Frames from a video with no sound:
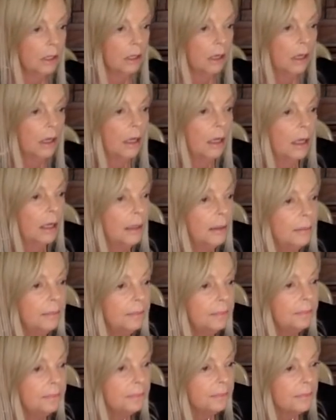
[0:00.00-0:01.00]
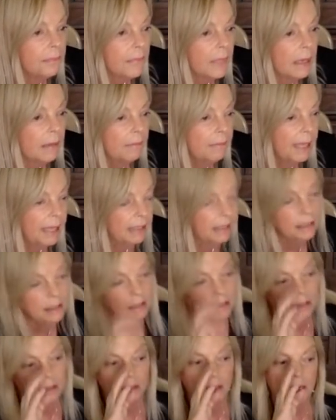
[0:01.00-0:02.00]

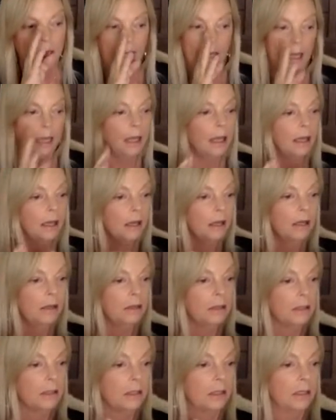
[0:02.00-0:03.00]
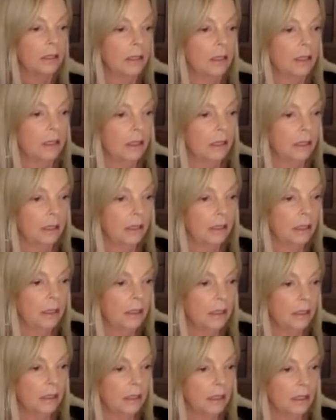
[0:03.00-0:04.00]
Becca's in the house.
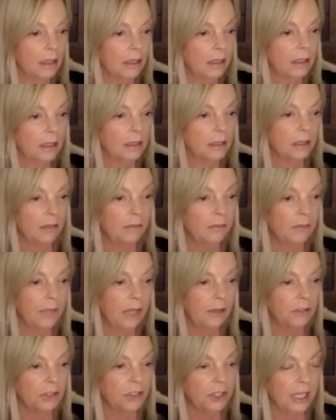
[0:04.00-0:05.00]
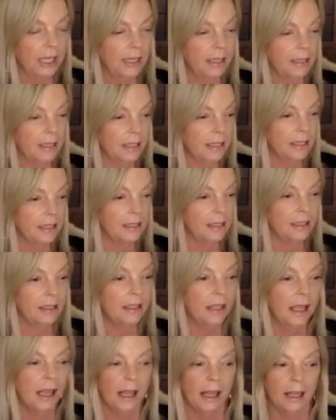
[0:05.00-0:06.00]
Sunflower Shanty's in
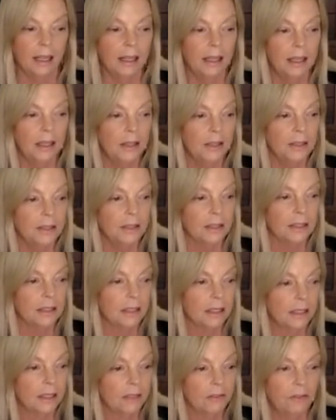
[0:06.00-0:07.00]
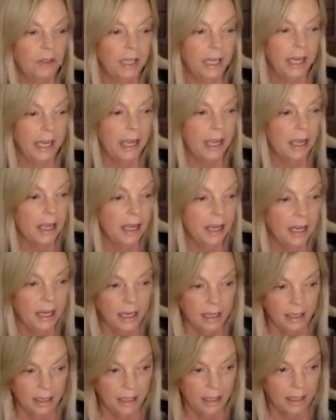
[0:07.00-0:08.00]
the house. Renee.